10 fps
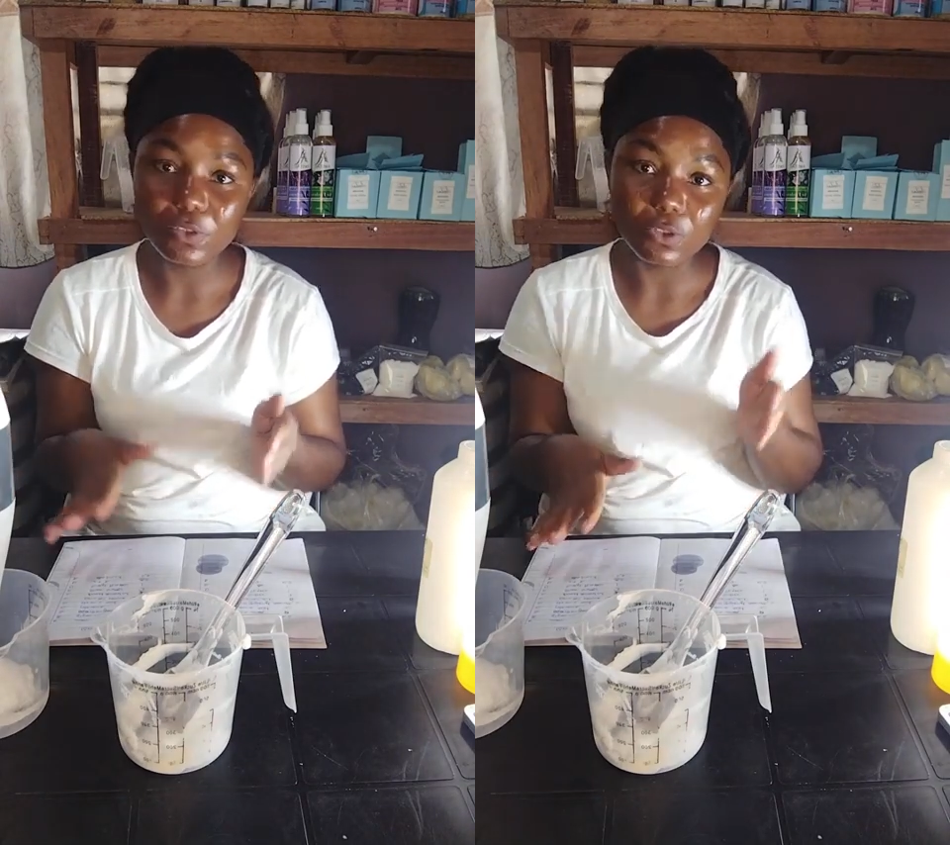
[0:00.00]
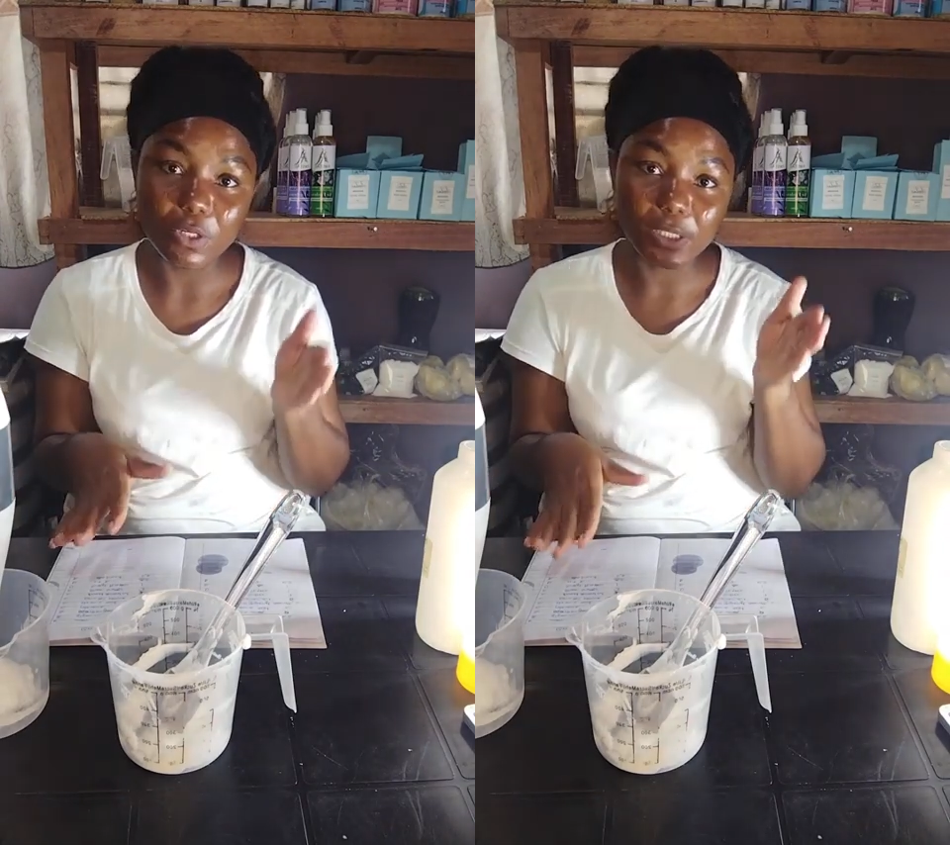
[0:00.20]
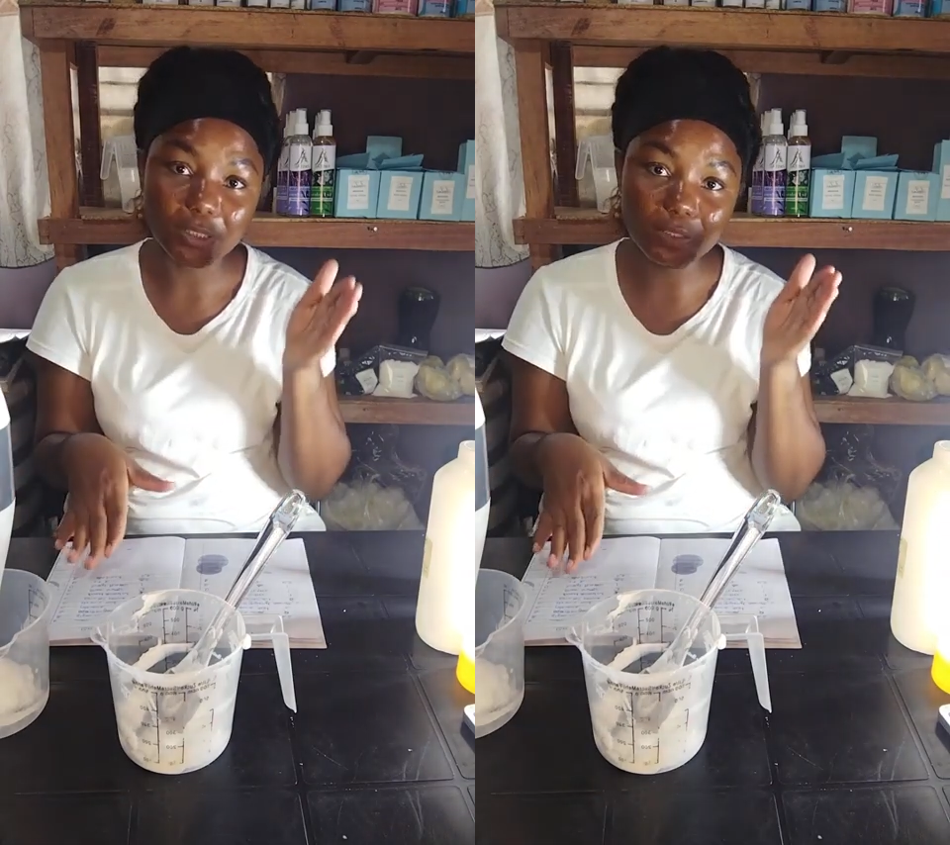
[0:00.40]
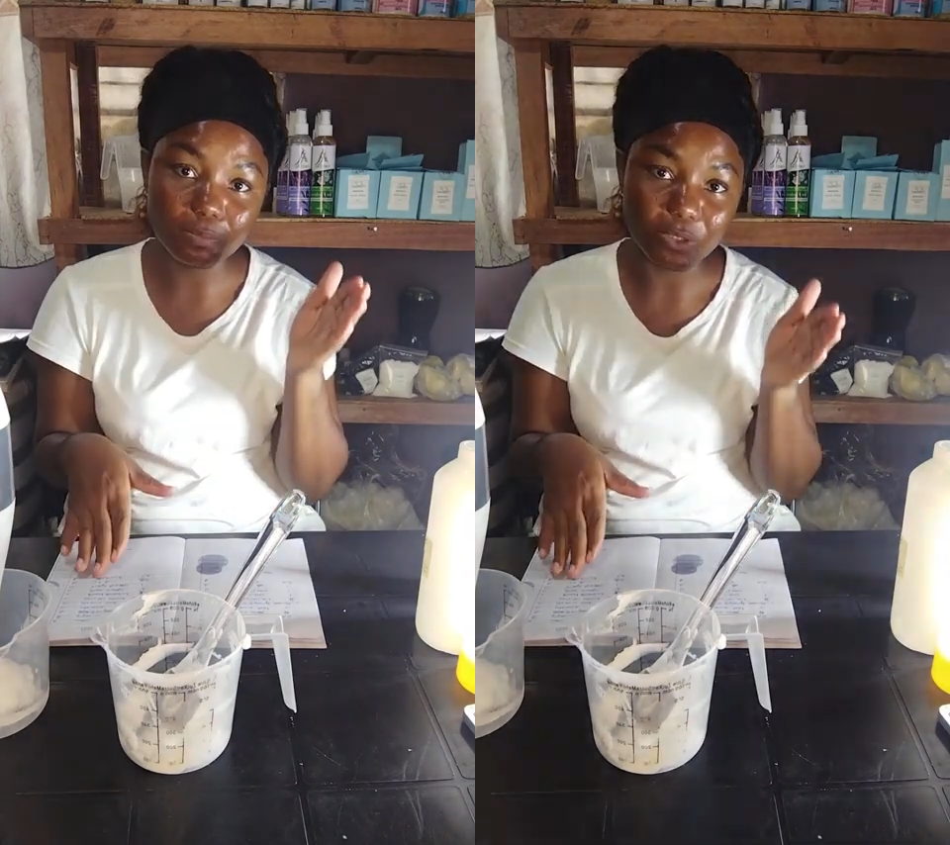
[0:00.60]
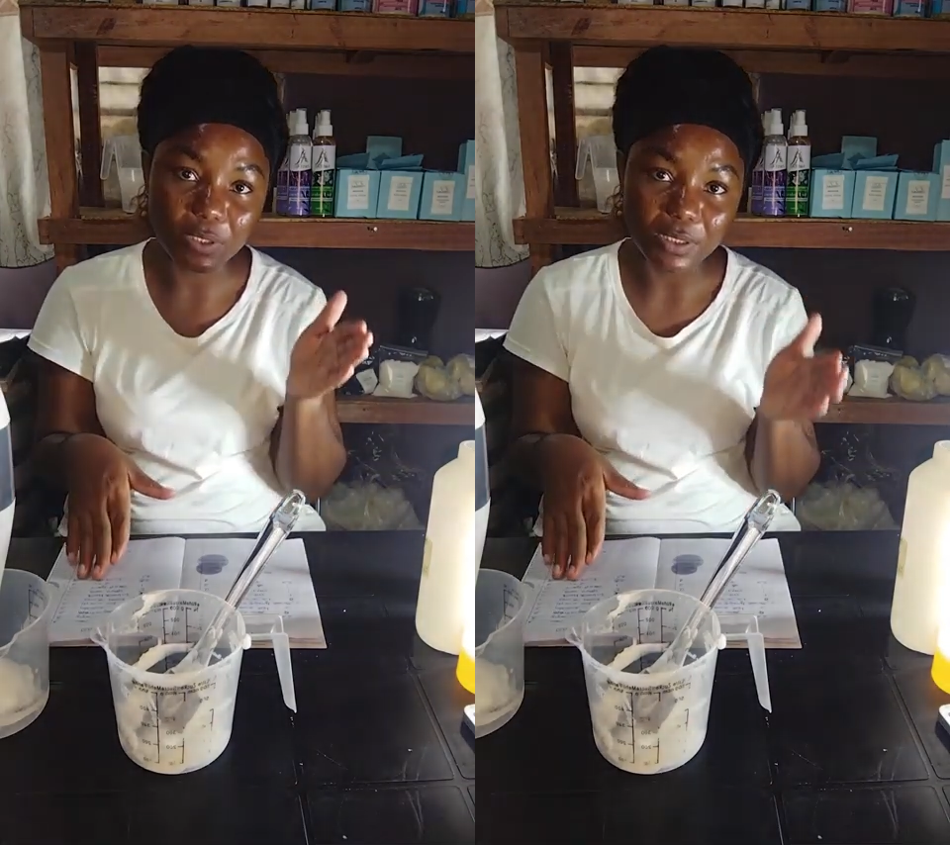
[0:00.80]
don't let it
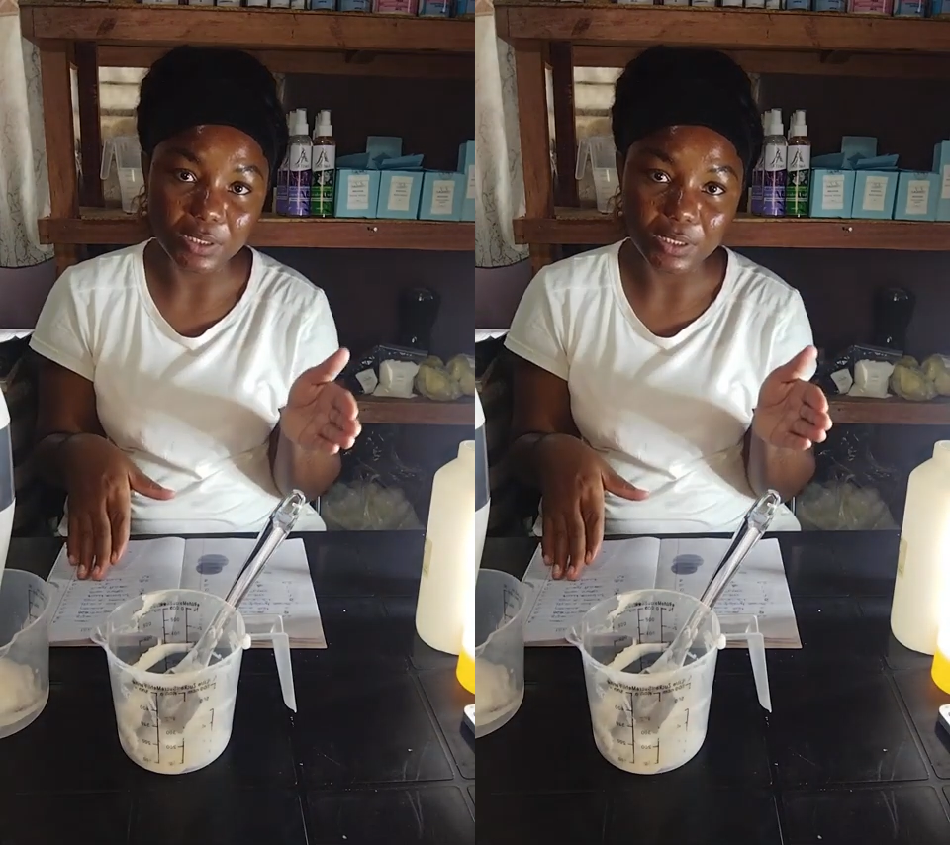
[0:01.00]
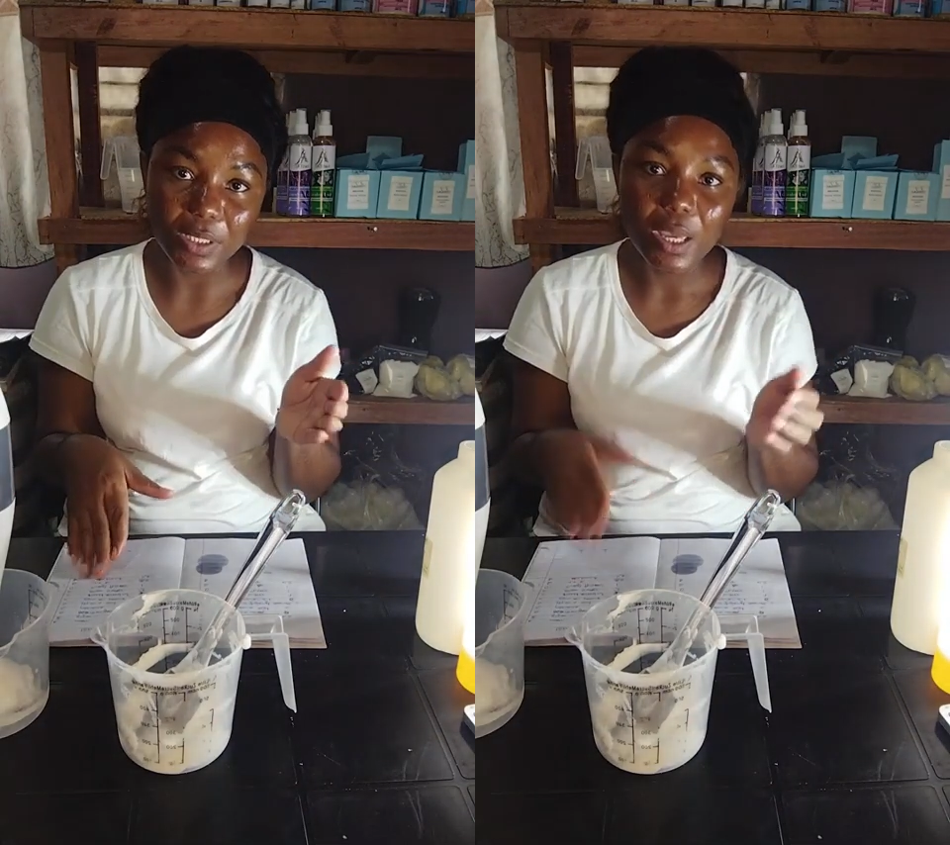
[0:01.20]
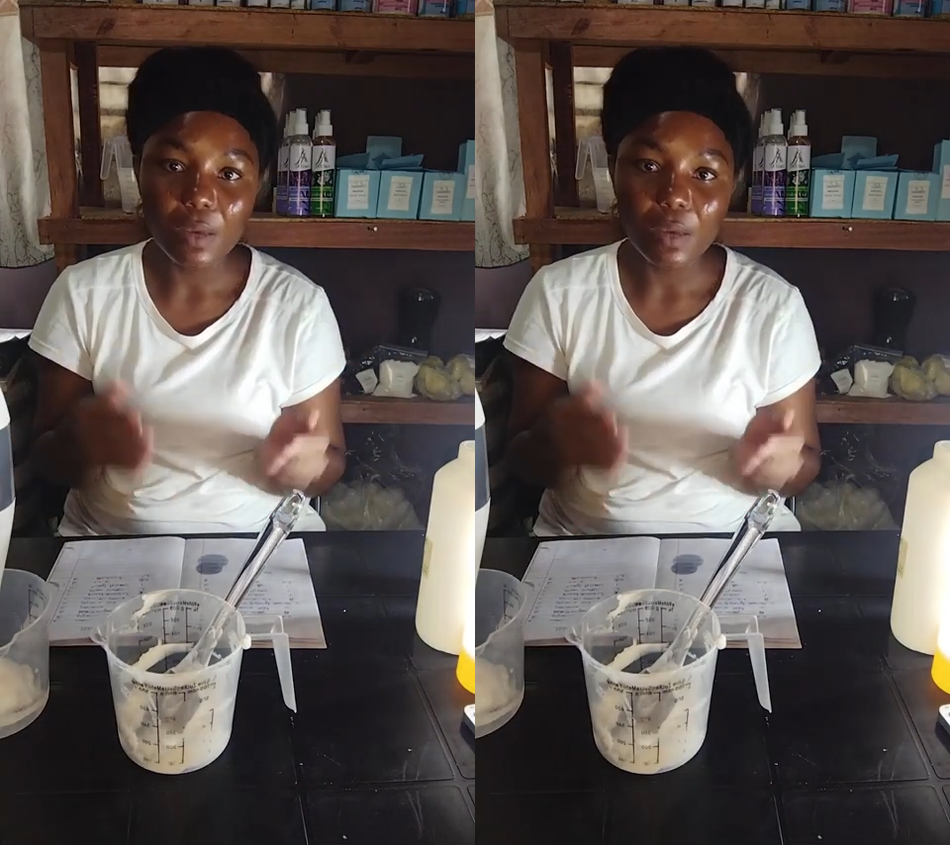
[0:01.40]
be 6,